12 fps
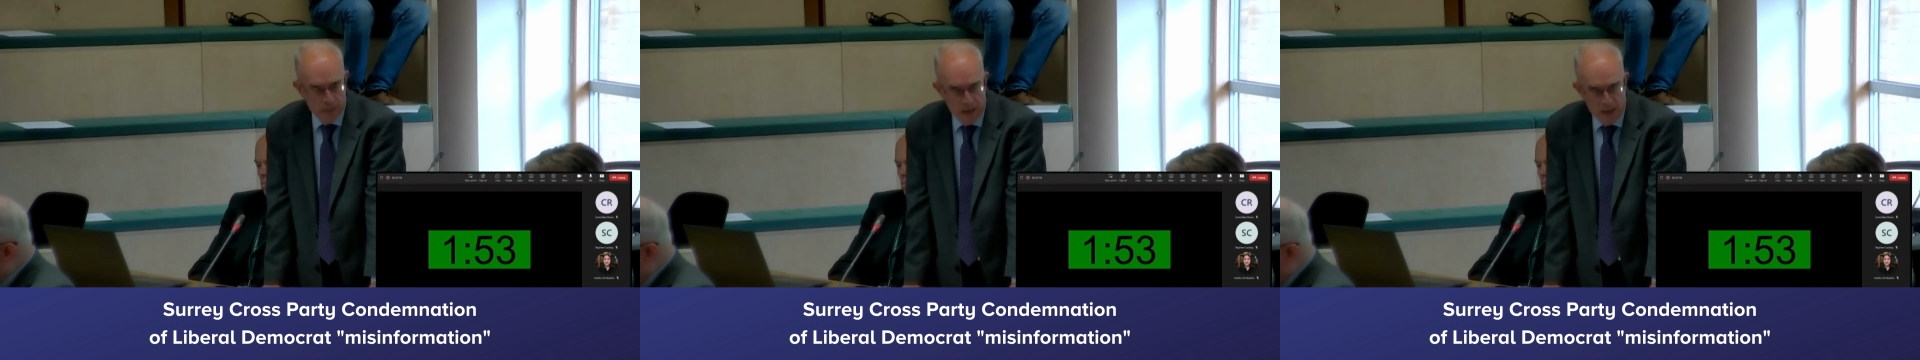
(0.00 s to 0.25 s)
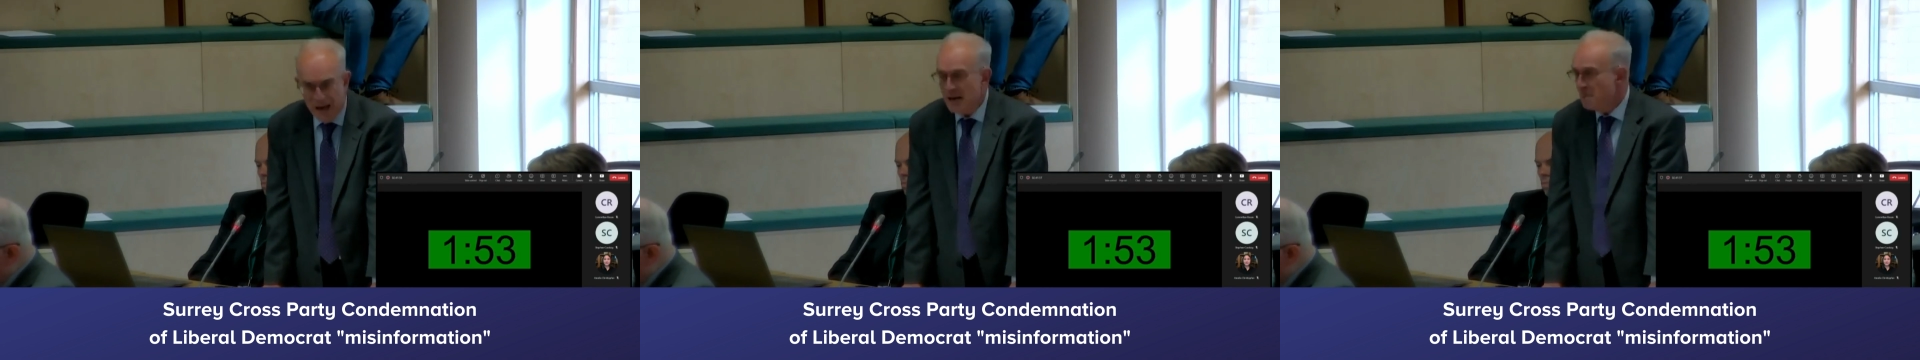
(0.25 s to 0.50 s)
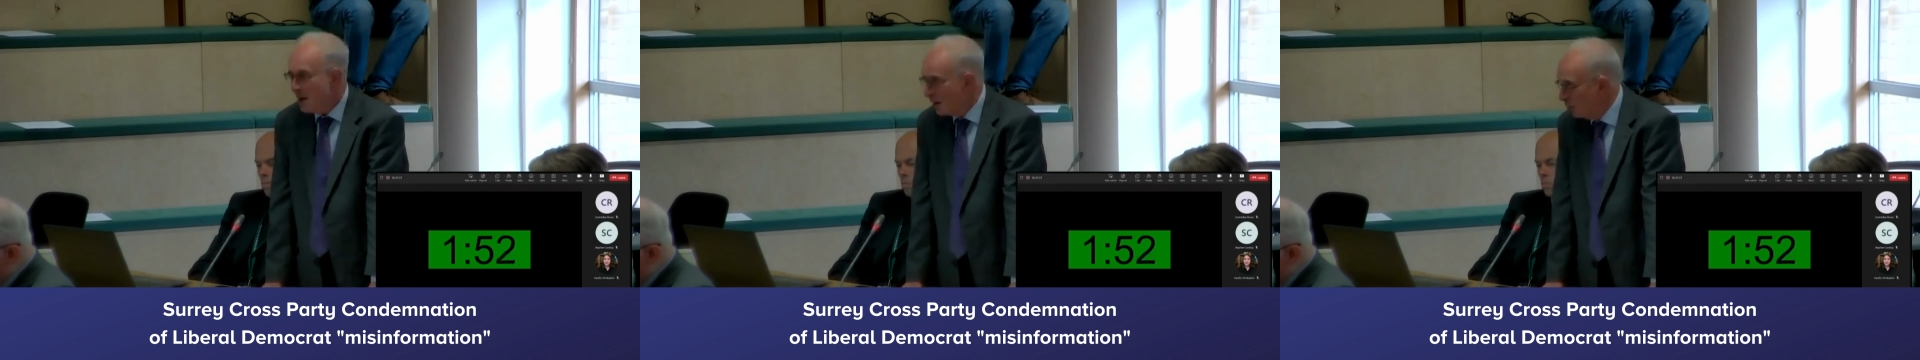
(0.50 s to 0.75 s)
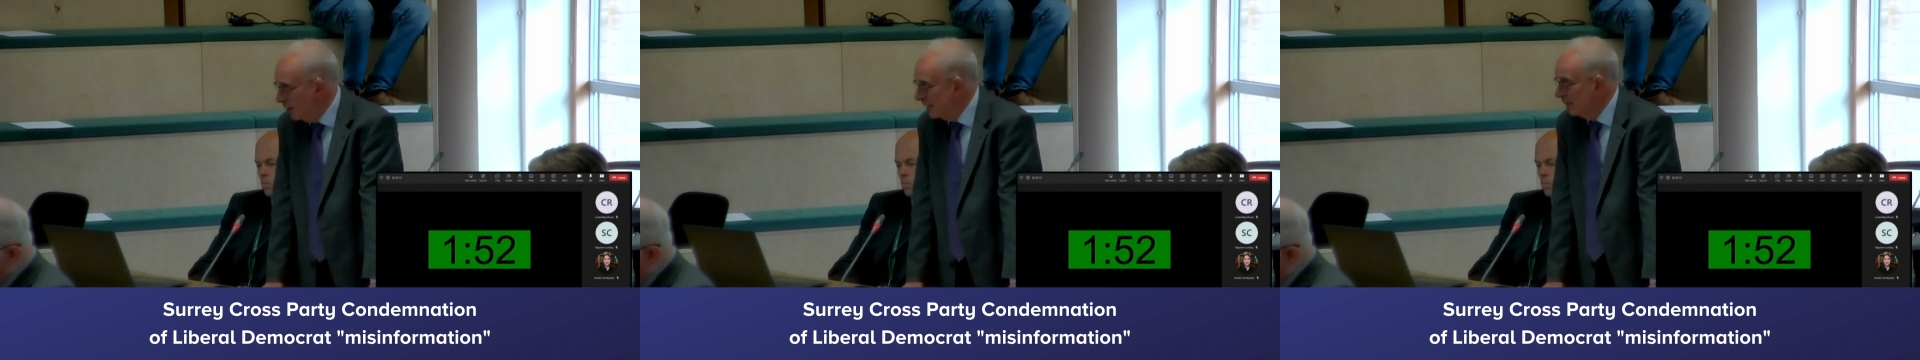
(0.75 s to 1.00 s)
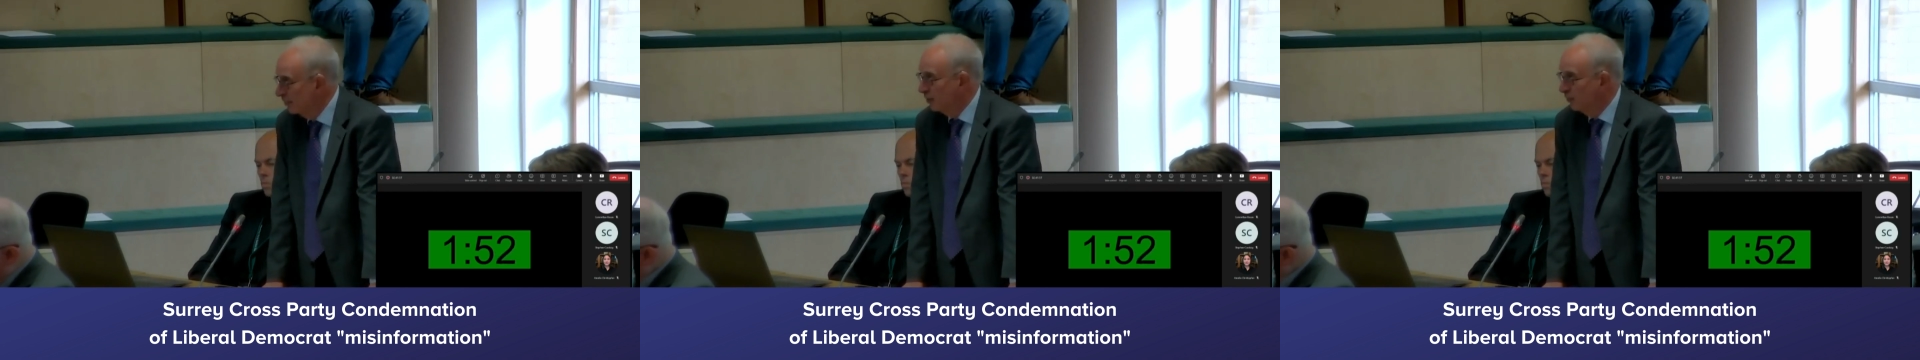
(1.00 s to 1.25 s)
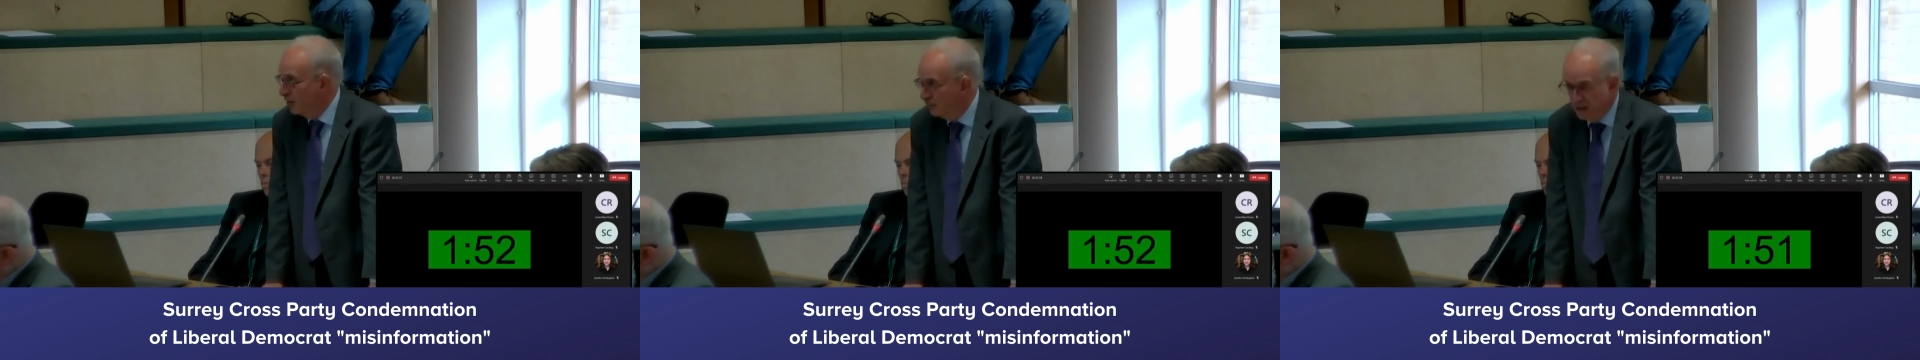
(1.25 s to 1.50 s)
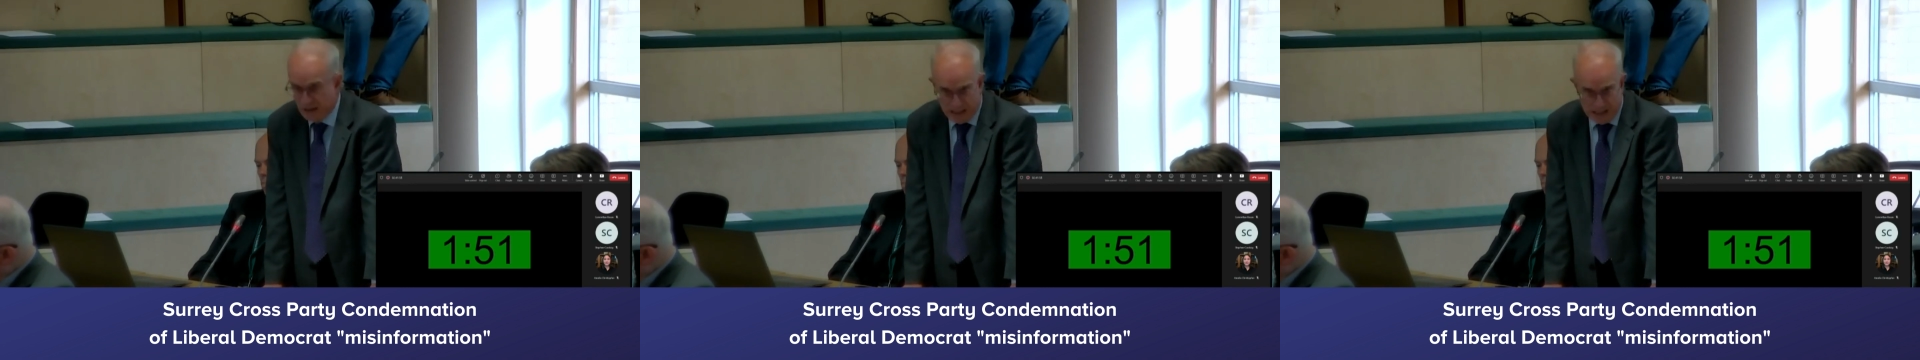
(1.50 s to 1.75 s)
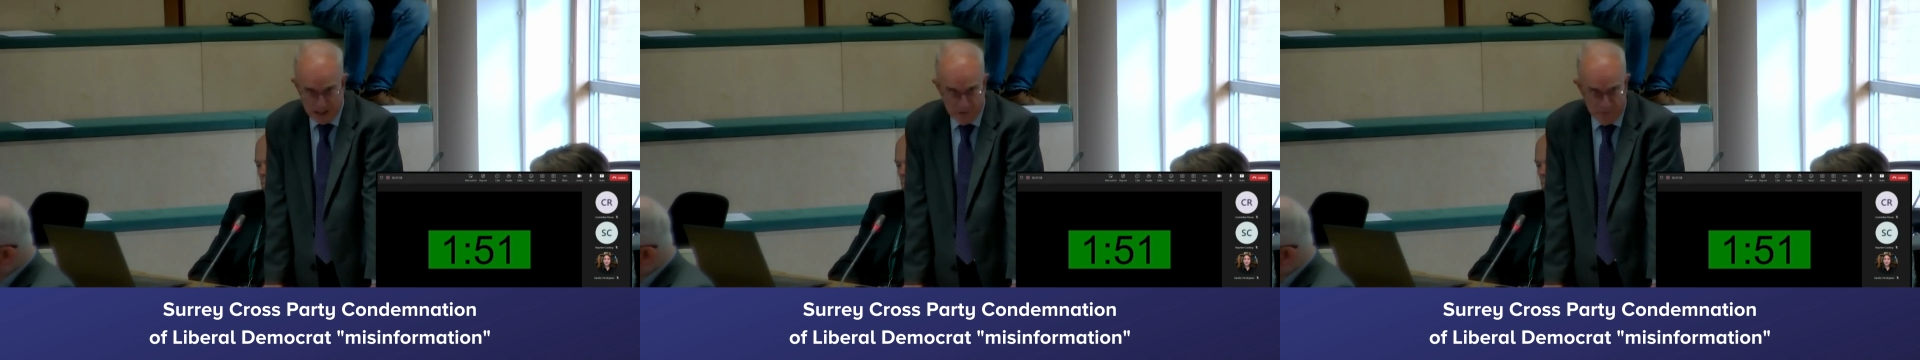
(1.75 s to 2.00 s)
that amount went up to
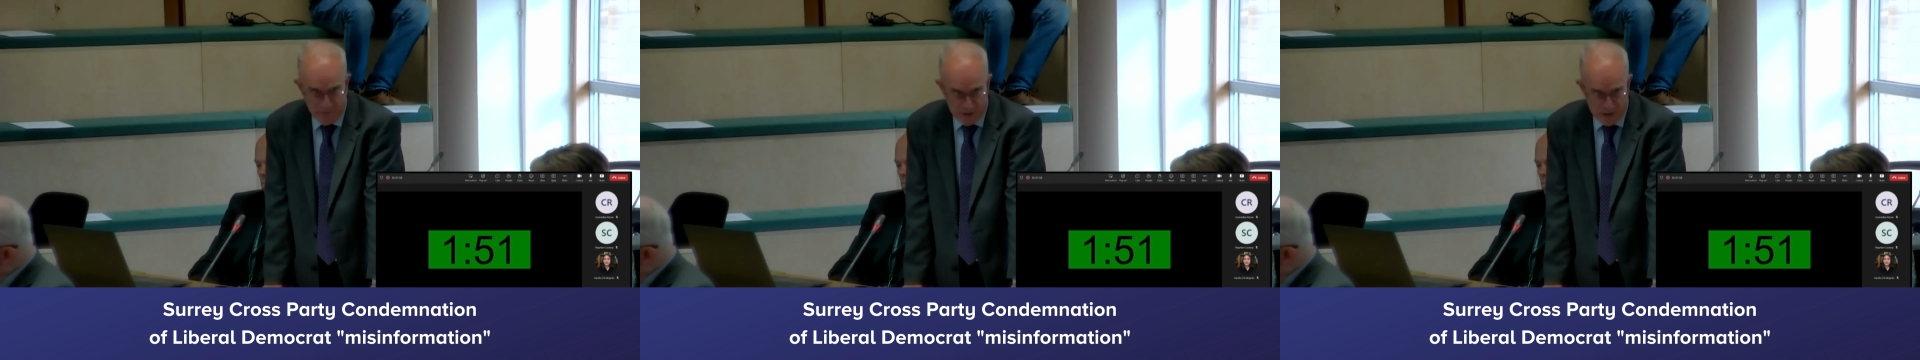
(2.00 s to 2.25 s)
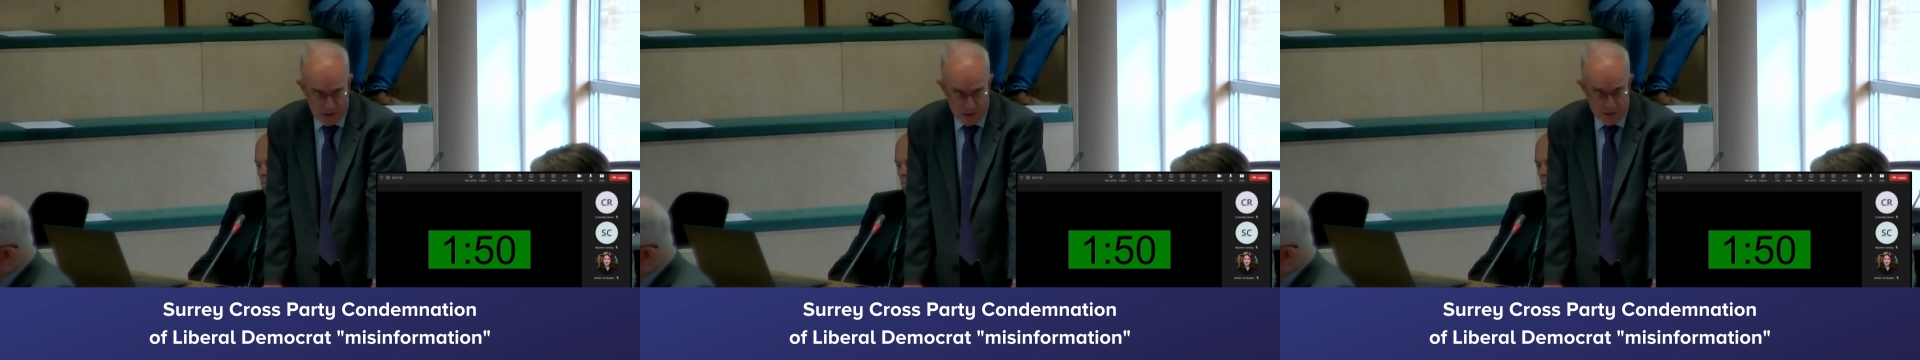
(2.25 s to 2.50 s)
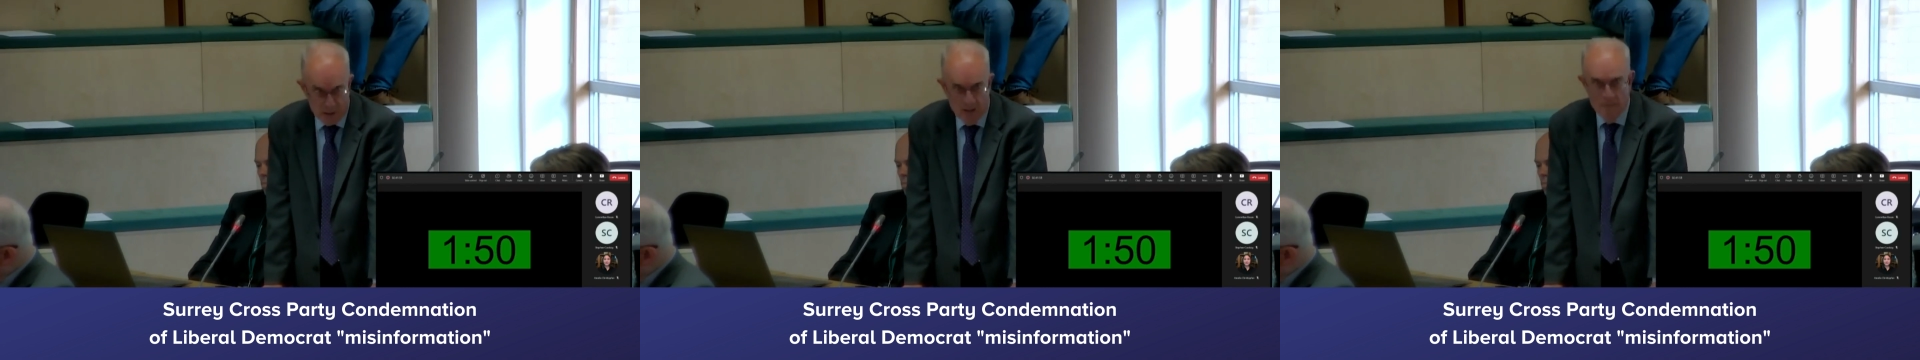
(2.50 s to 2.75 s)
50,000 first,